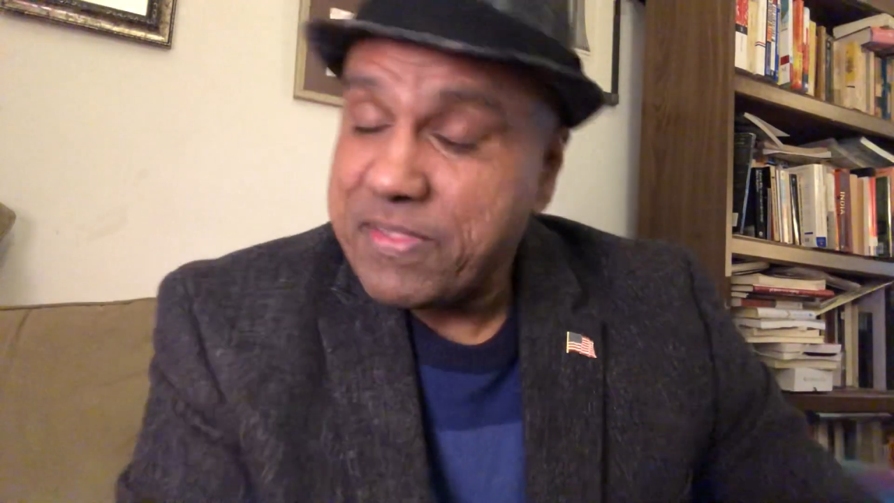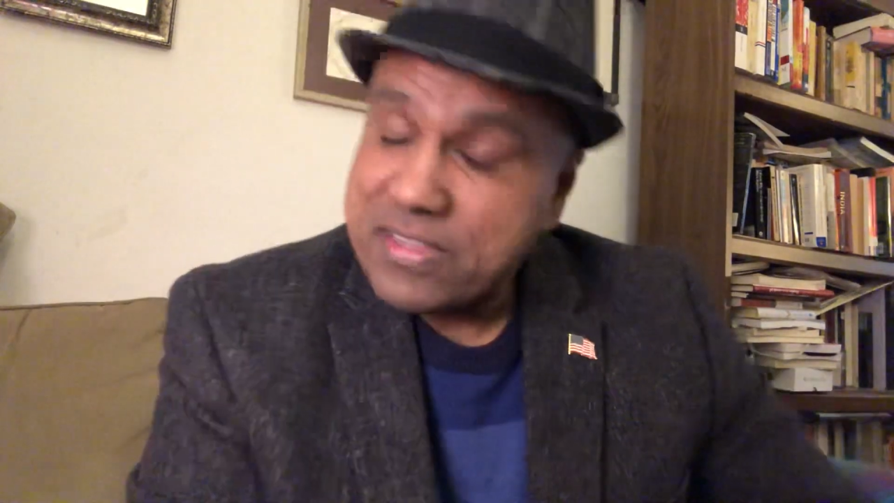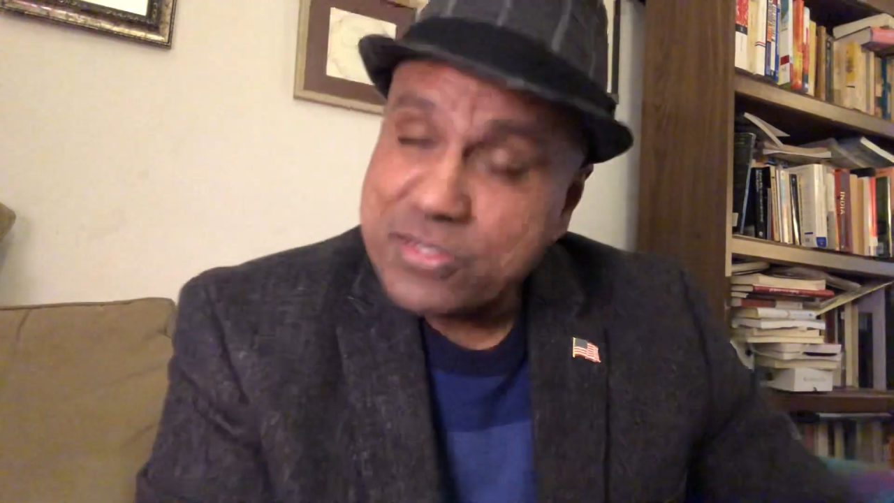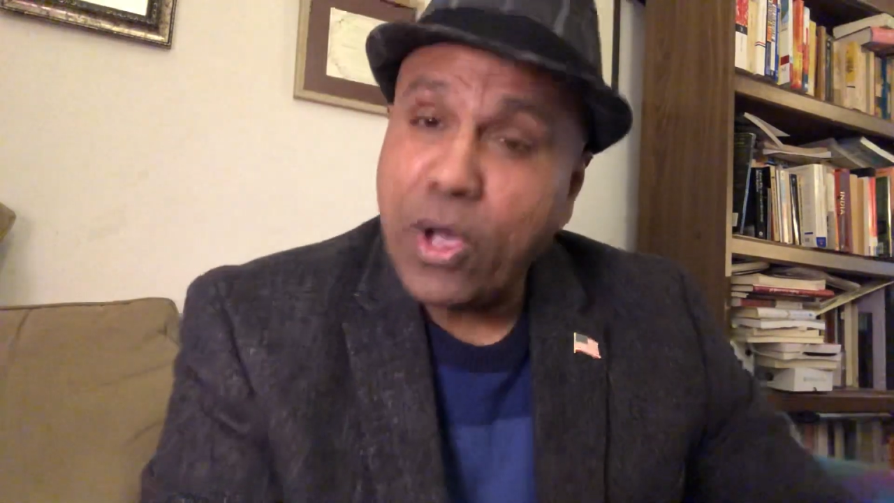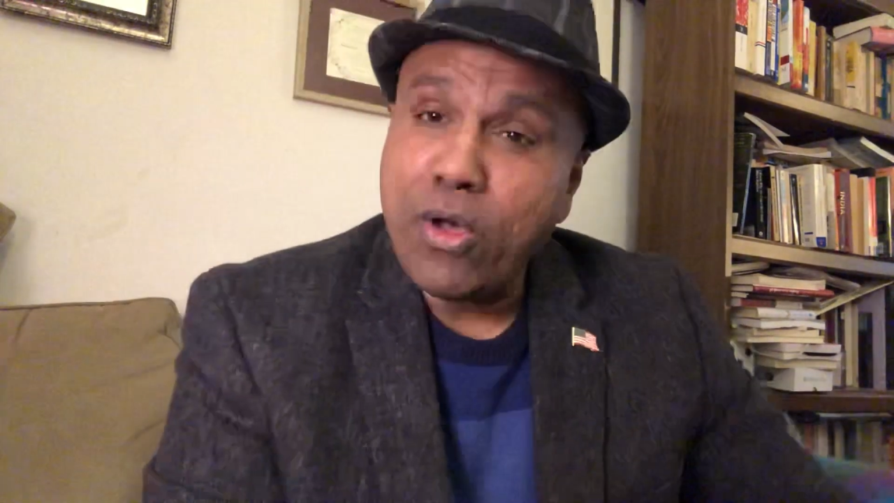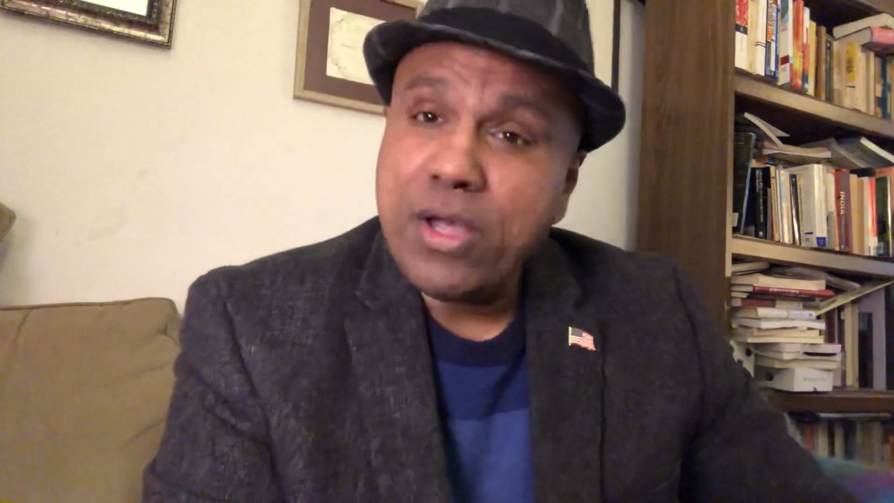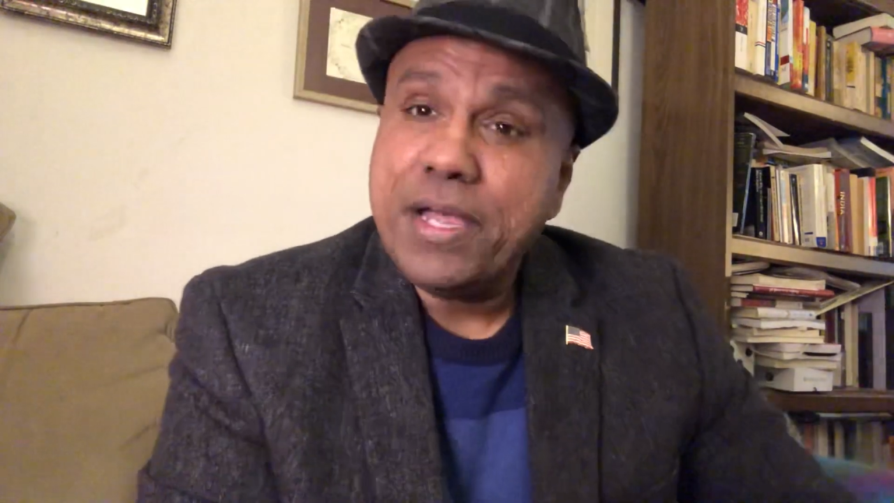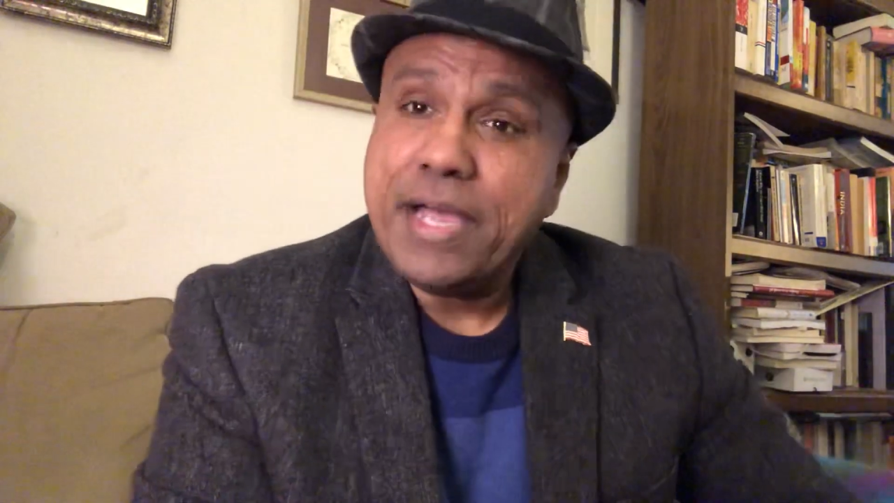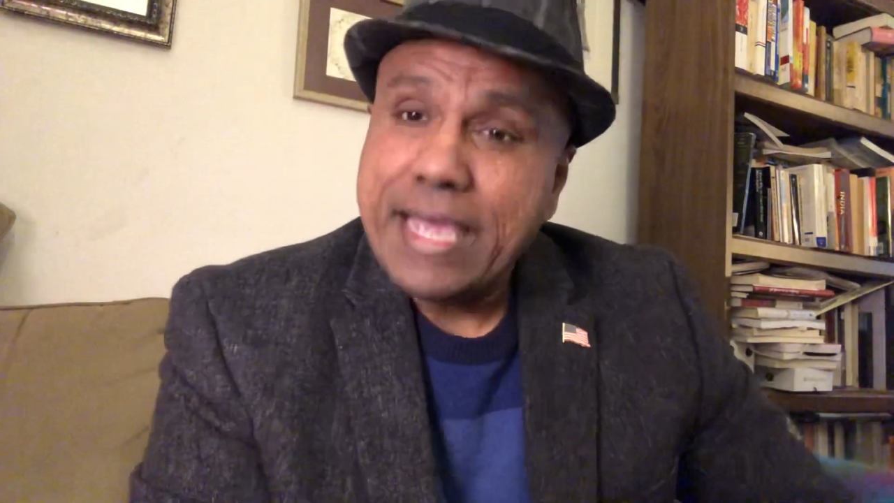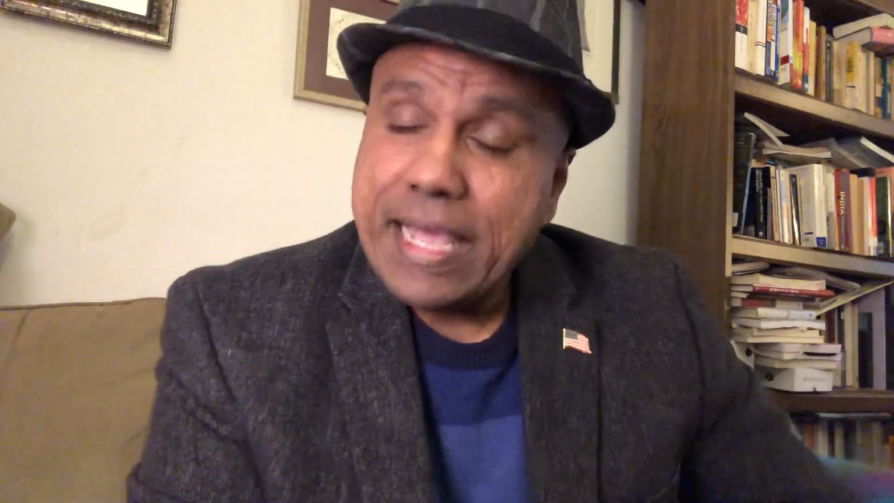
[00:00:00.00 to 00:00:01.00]
So
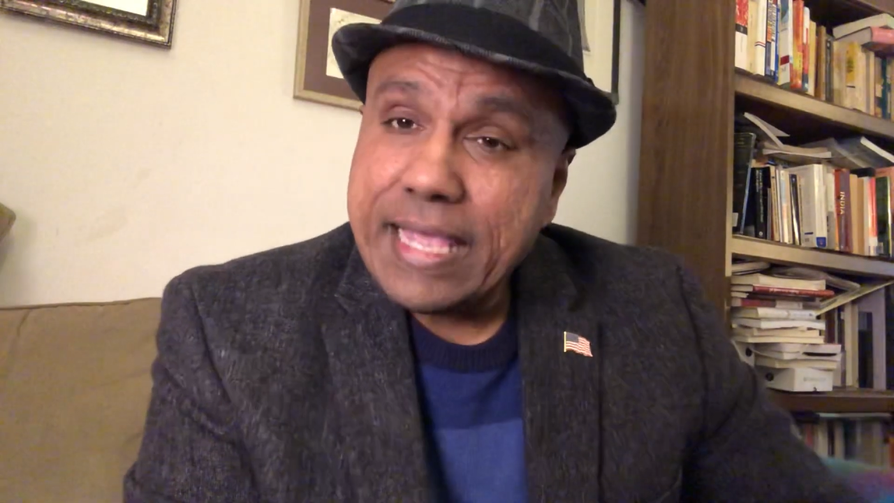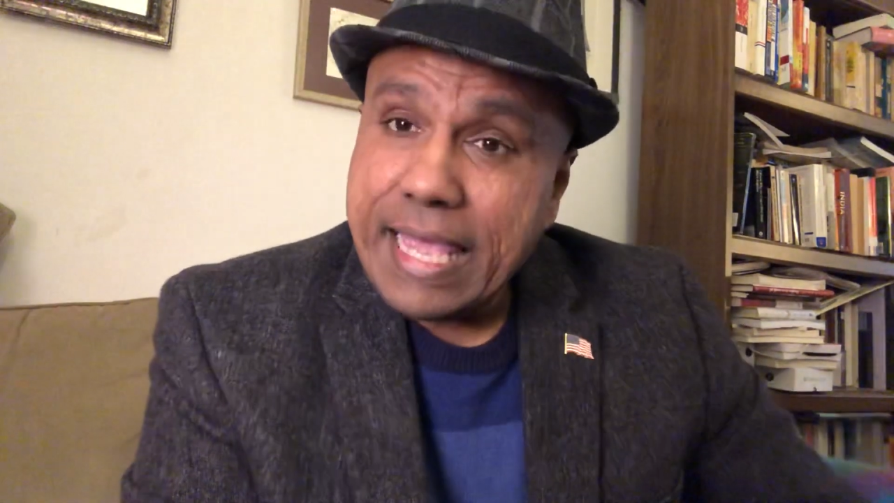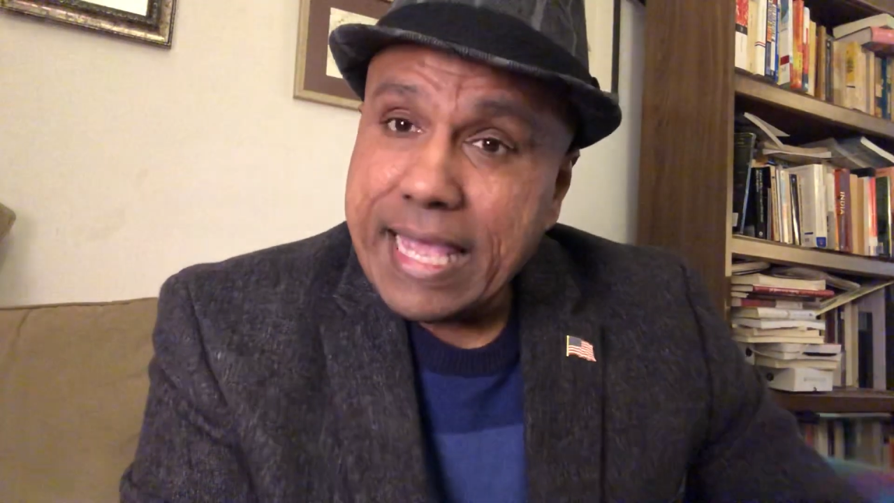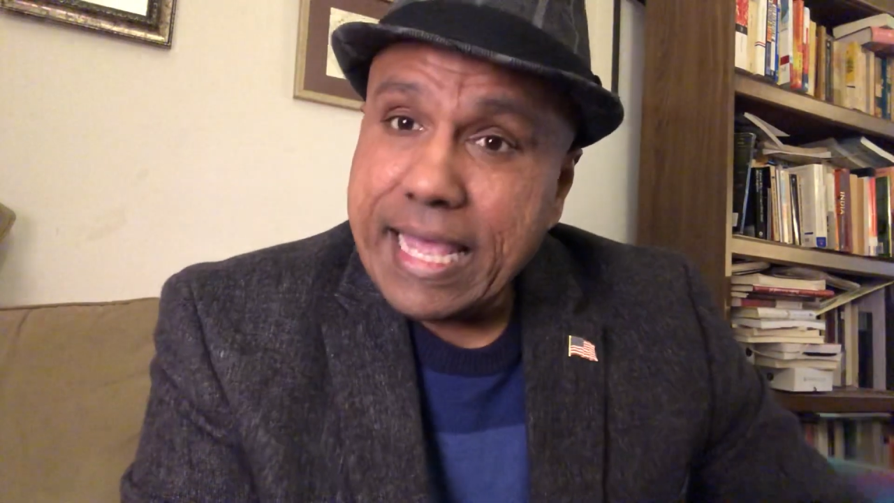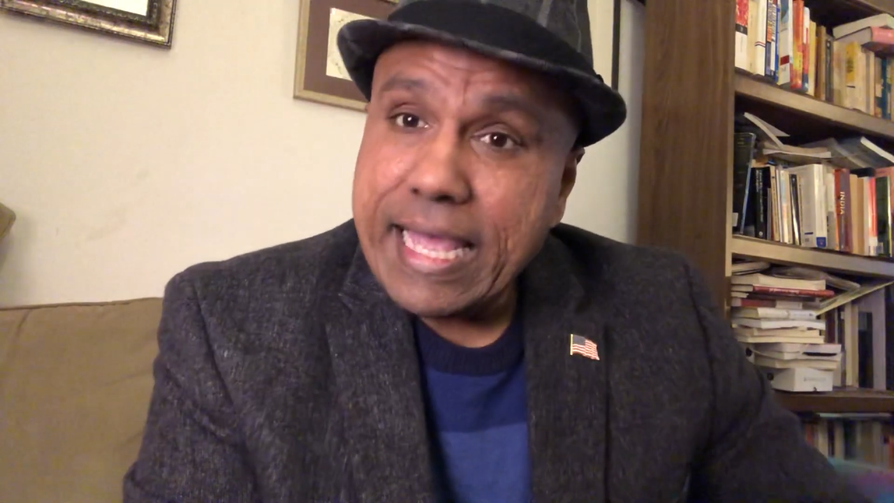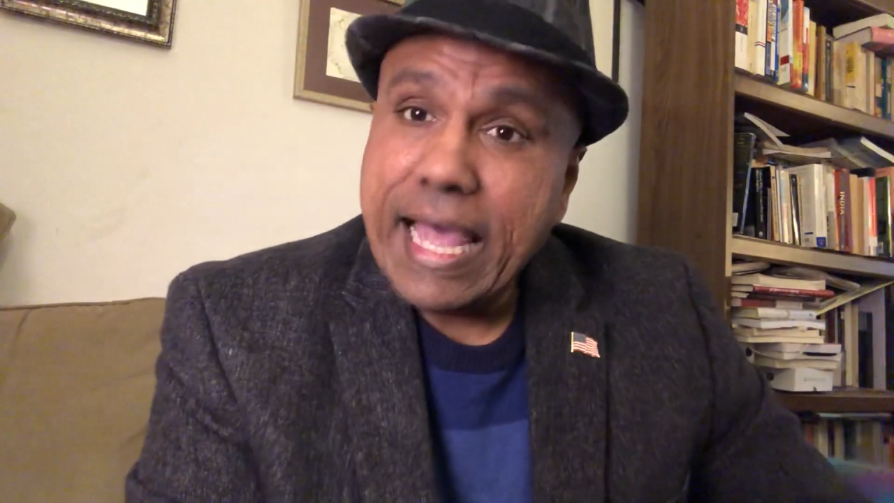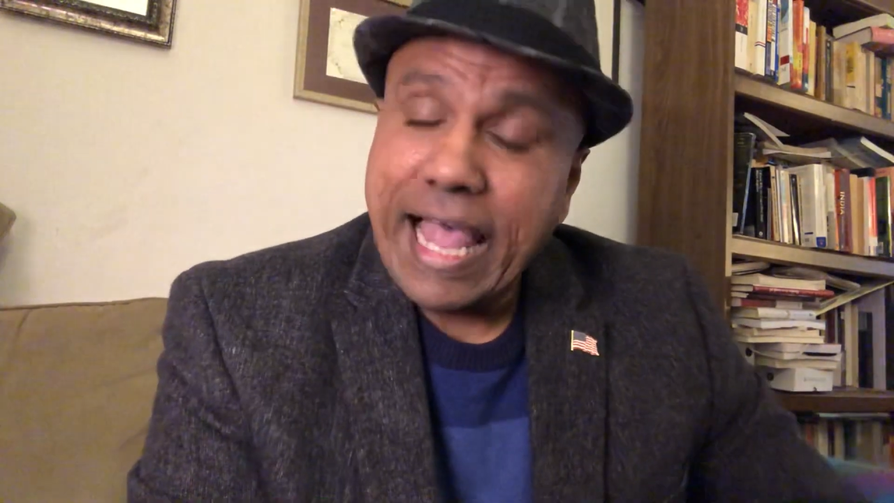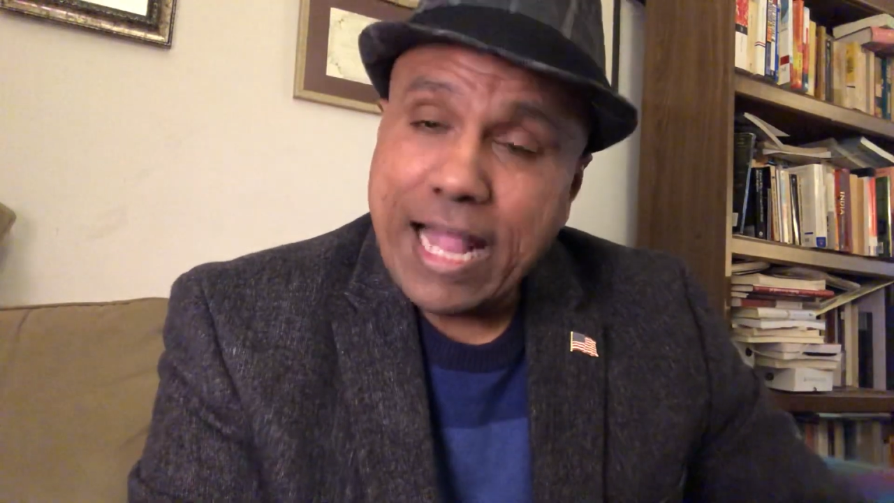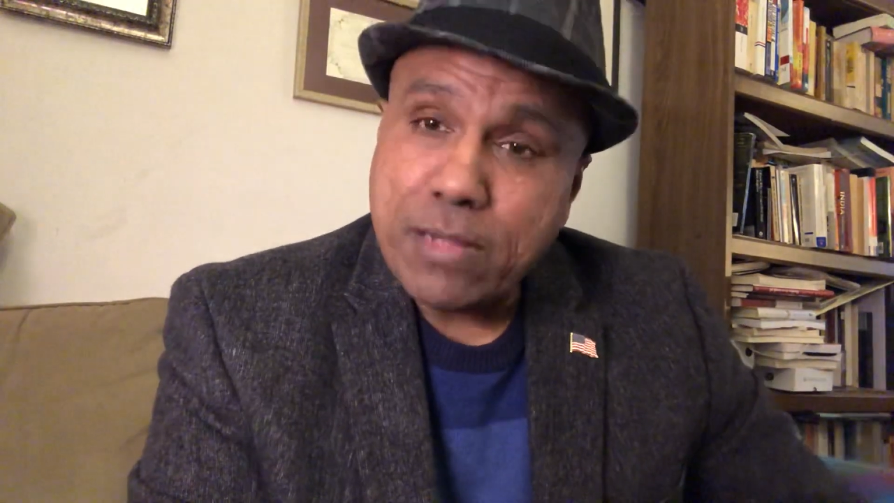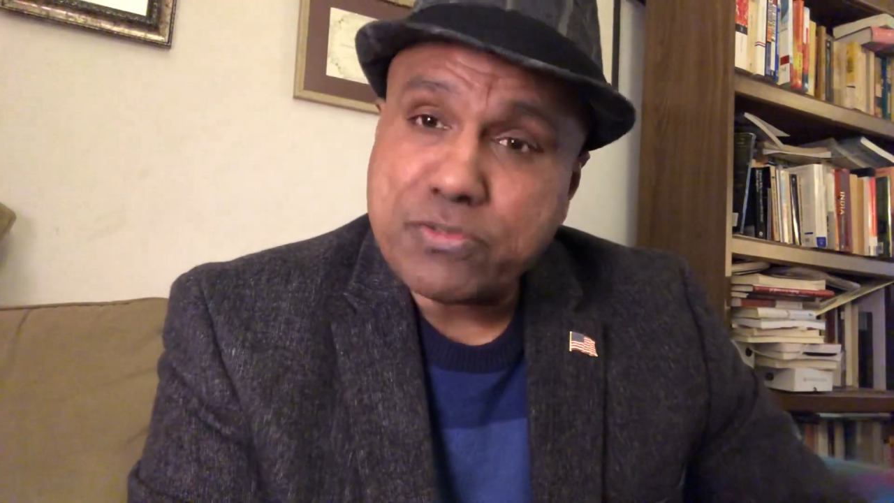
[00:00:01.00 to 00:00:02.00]
he
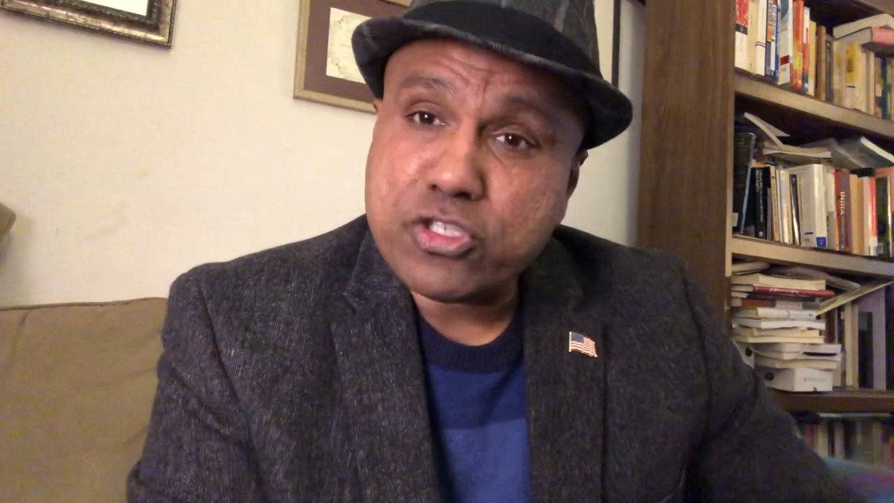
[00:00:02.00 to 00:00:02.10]
helps.